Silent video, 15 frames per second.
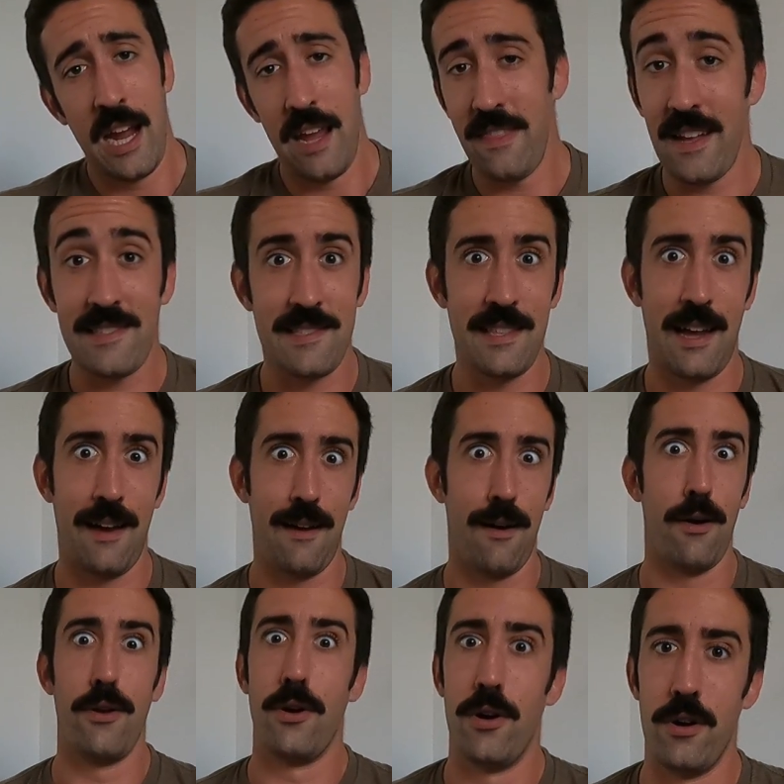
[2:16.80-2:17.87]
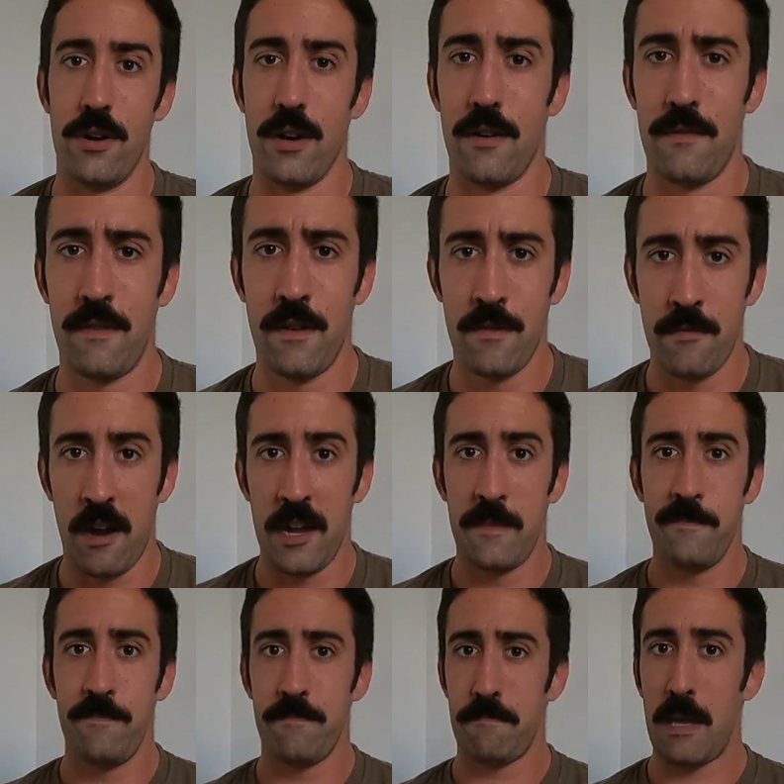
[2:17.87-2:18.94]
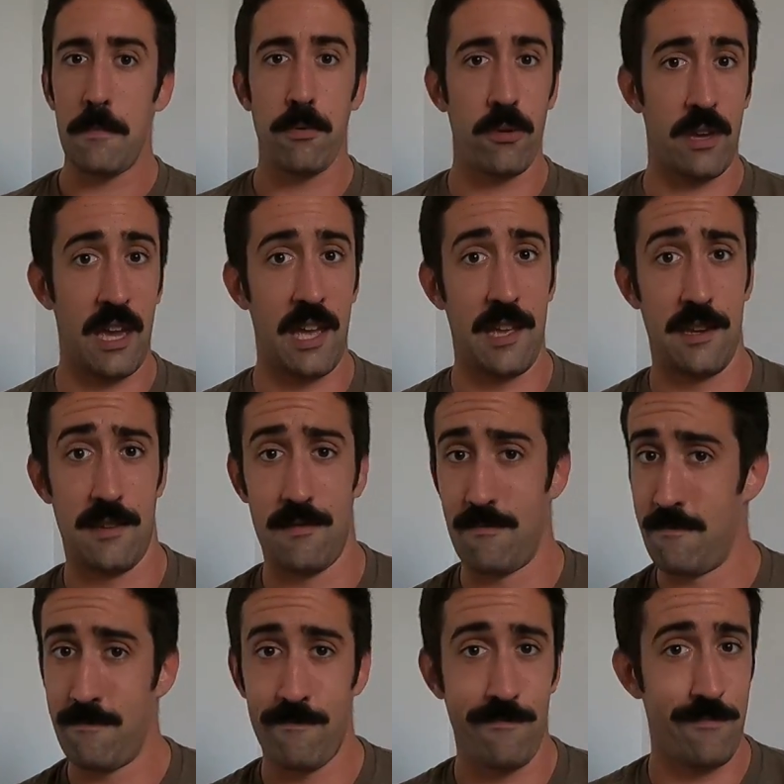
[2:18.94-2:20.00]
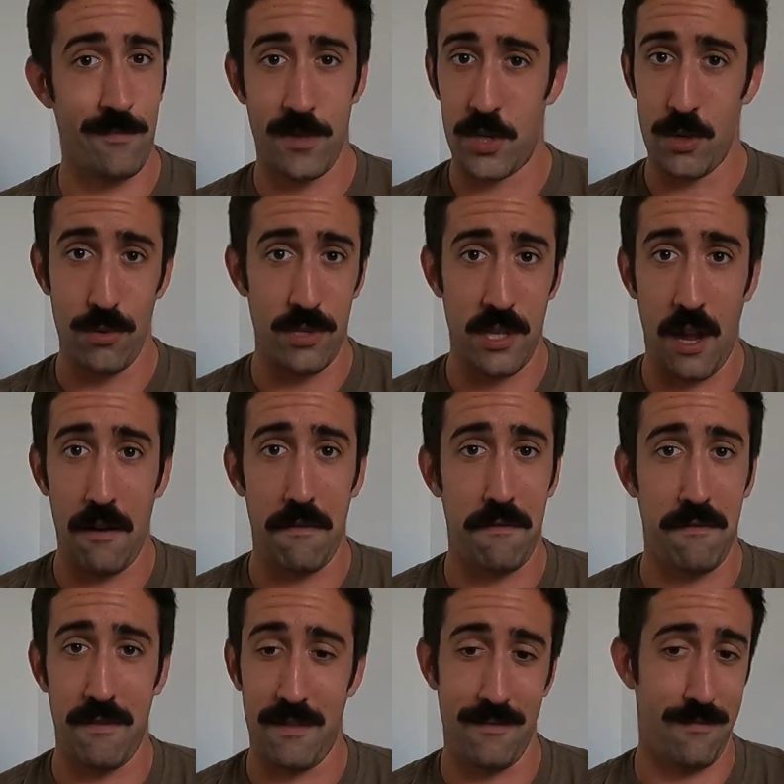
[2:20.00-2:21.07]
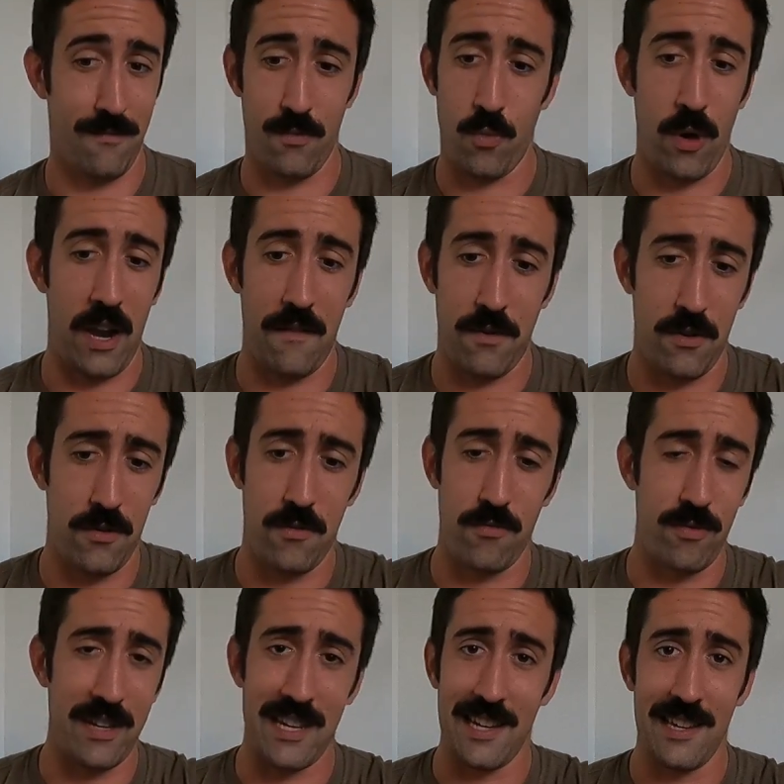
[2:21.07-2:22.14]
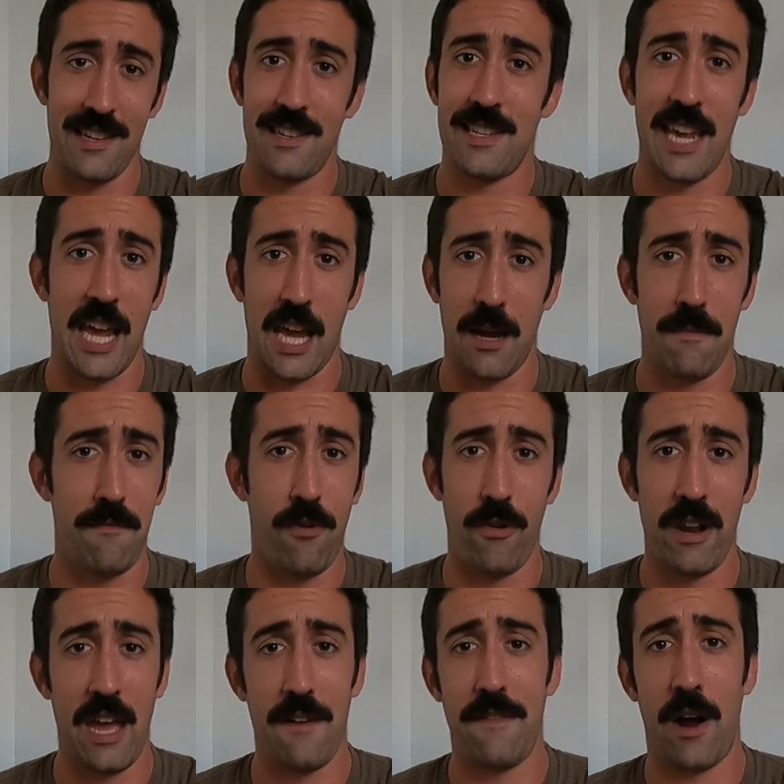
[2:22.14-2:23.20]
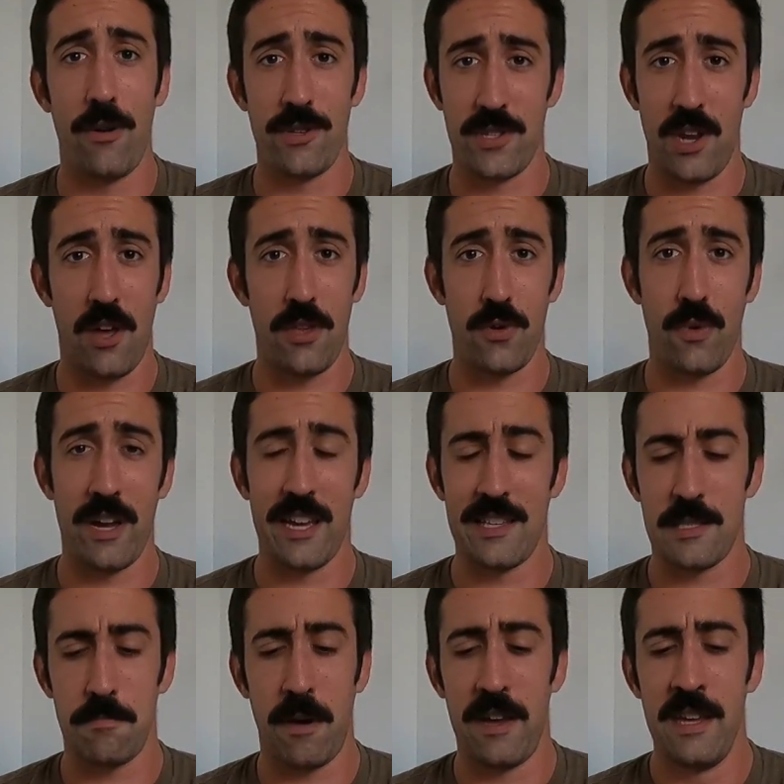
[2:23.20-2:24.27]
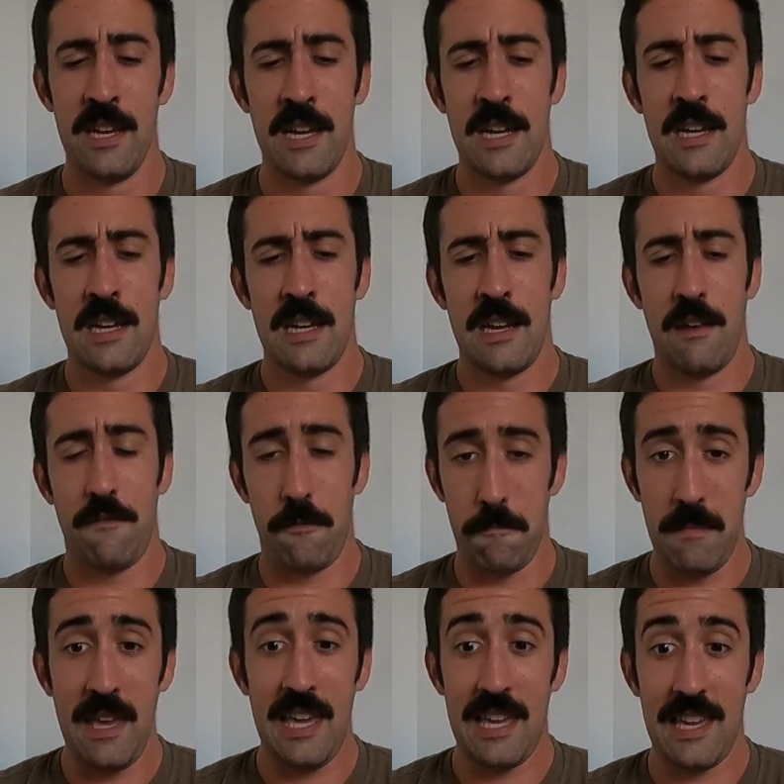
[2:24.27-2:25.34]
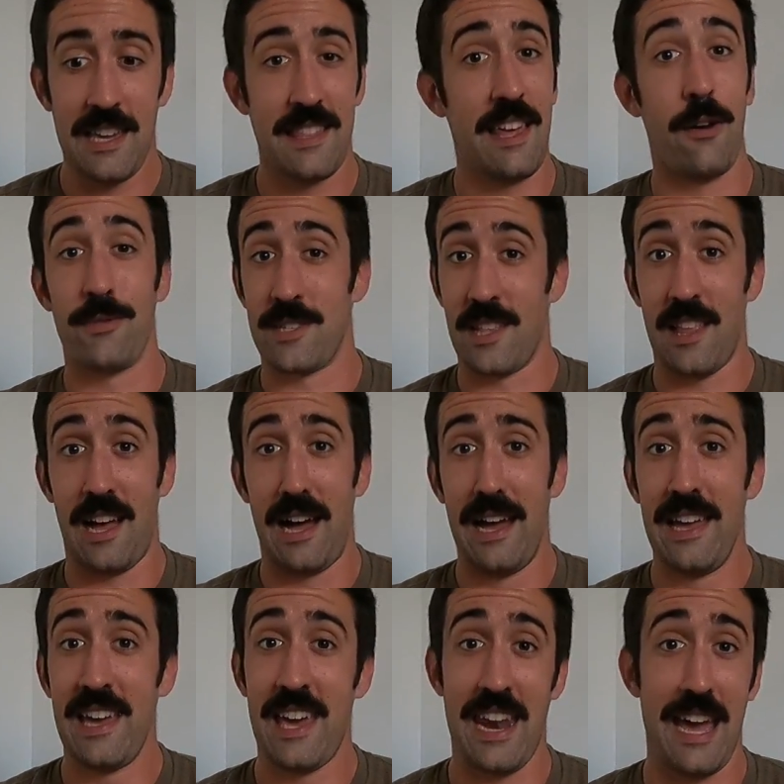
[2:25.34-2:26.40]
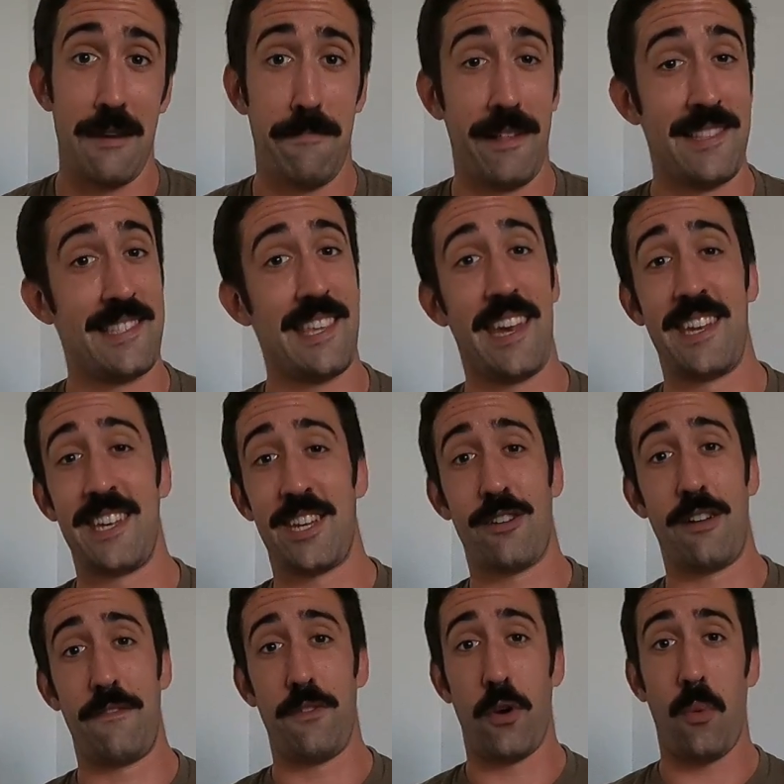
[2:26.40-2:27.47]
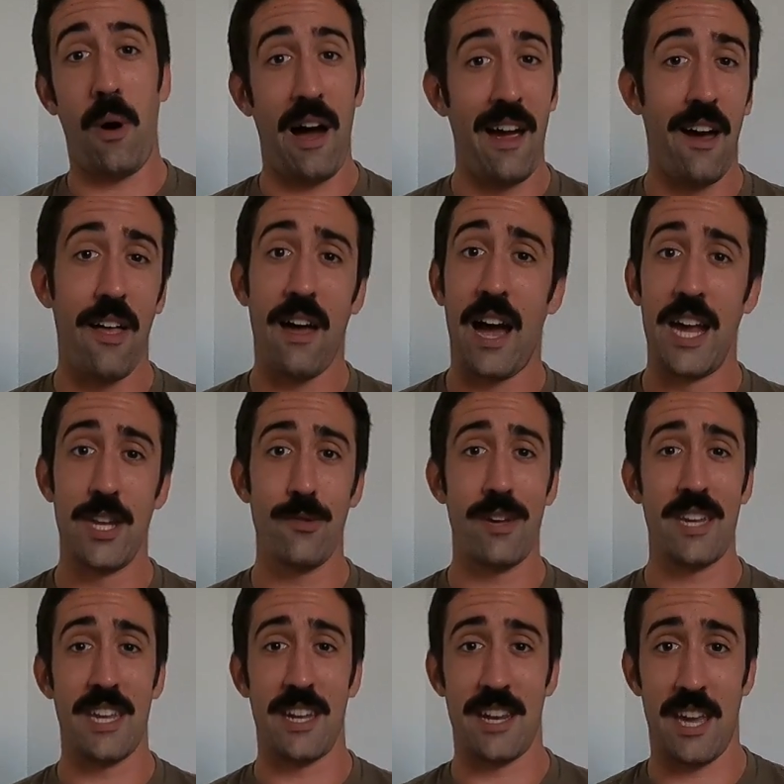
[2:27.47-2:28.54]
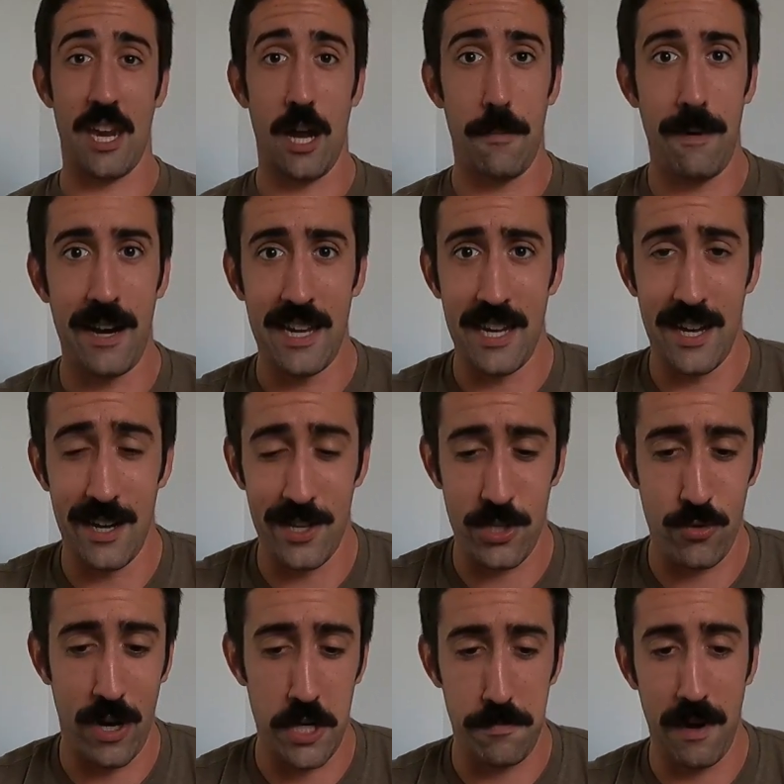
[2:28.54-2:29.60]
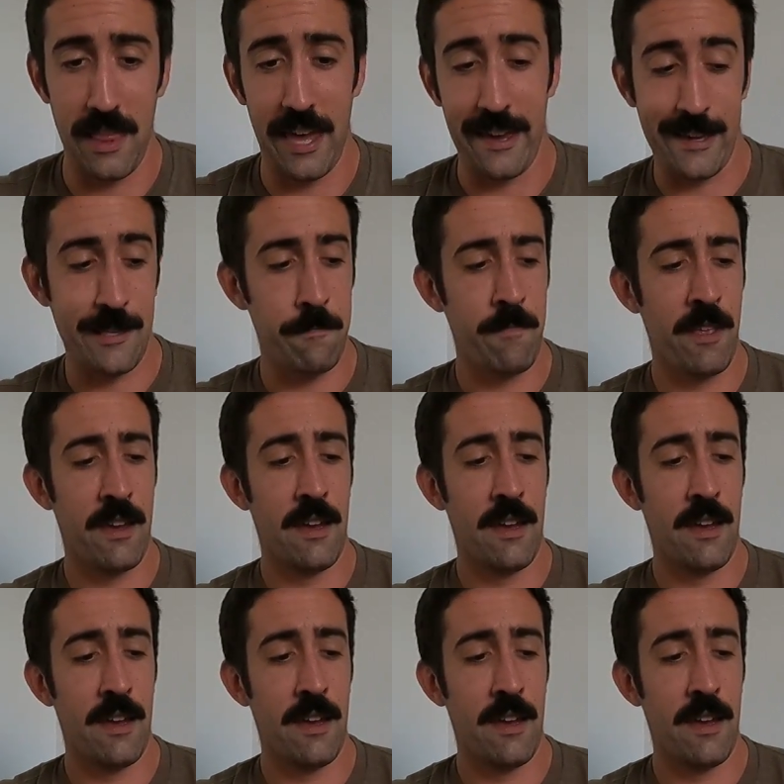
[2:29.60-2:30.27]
And that's not unheard of, right? People can do stuff, whatever, read, take up 4.5 hours in other ways, but for me, that was a lot, and I had been sedentary for a while. I knew I needed to get up, I needed to stretch my legs.